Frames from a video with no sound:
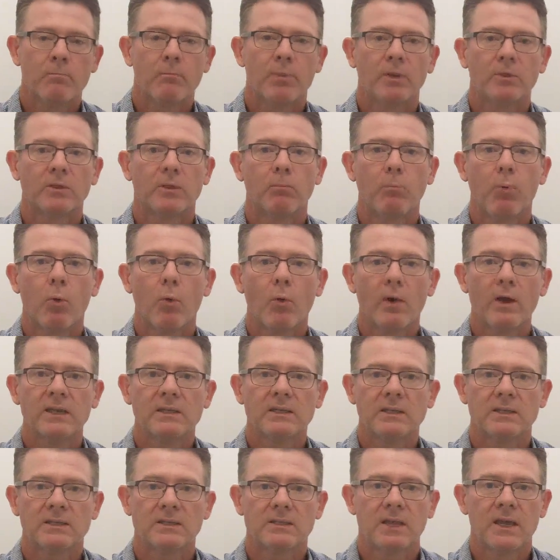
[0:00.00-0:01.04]
But the
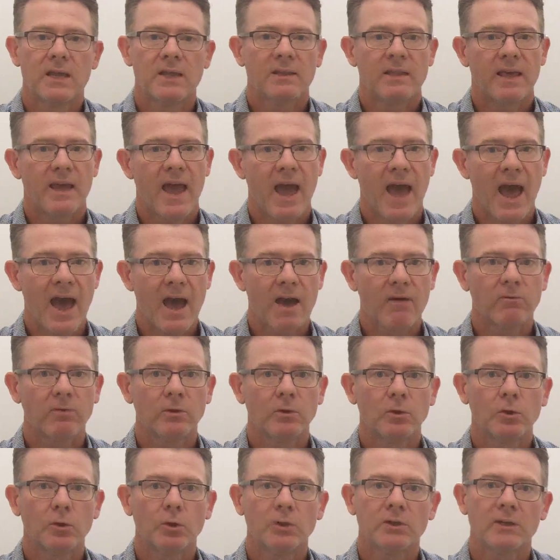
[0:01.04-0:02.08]
point is, they have
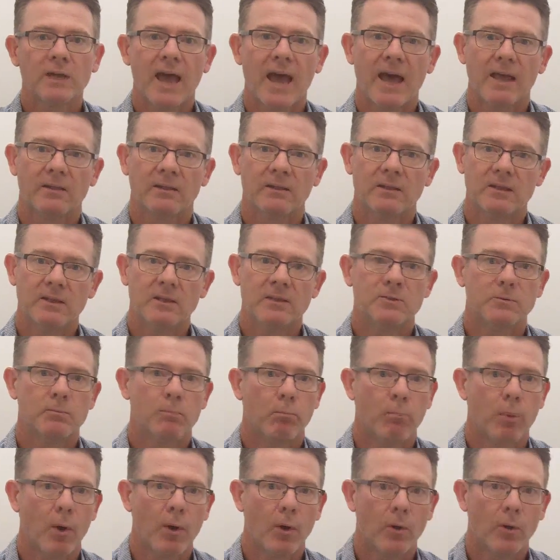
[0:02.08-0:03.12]
looked at these
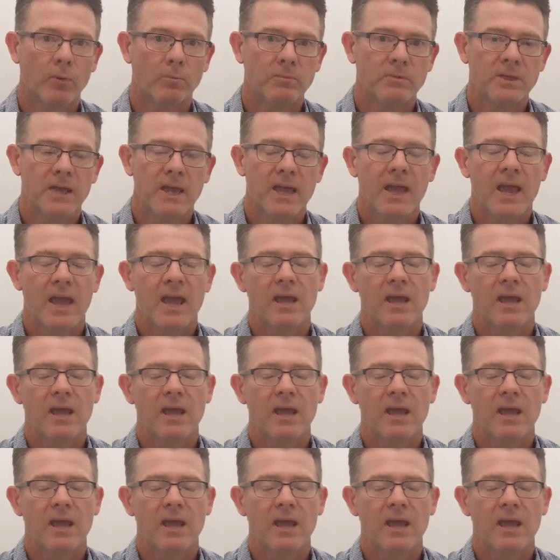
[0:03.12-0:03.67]
bulbs